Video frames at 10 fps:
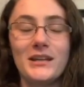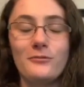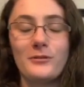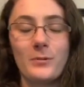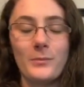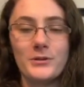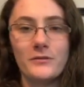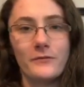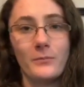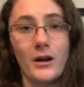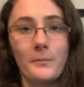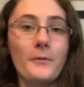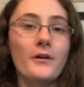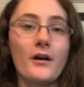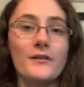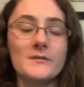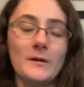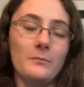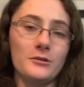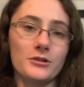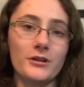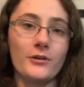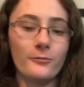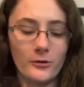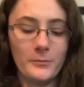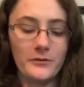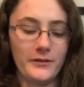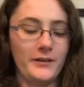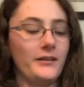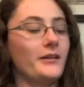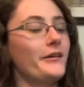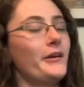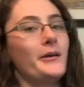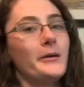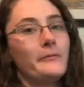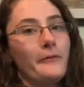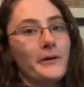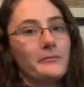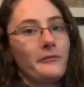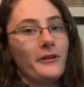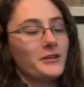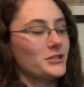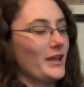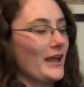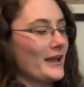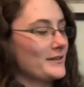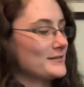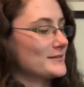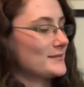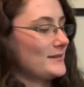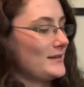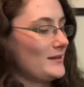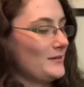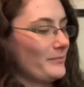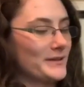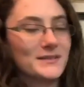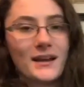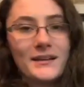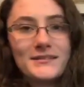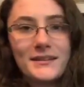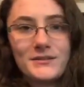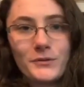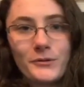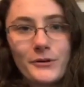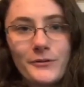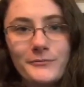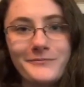With permission from HarperCollins publisher, we'll be reading Farm Fresh Cats by Scott Santoro.